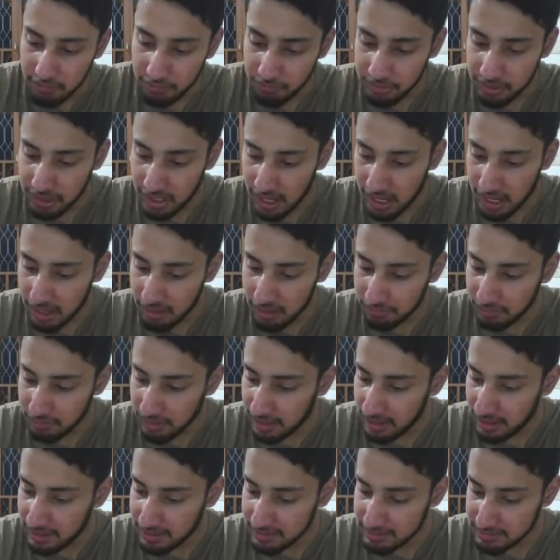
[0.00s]
We have
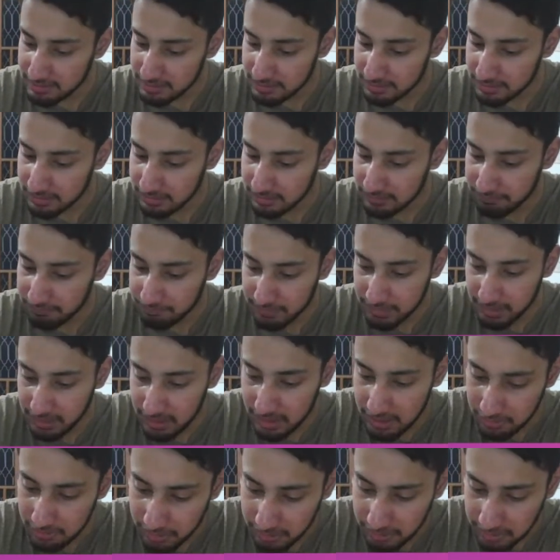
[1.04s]
as
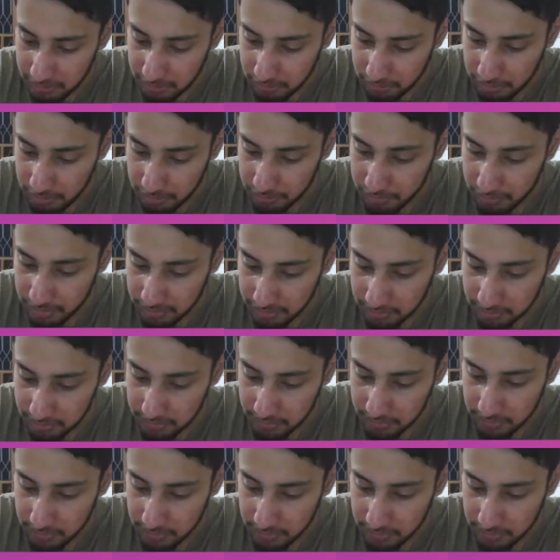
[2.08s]
a1 equal to 1,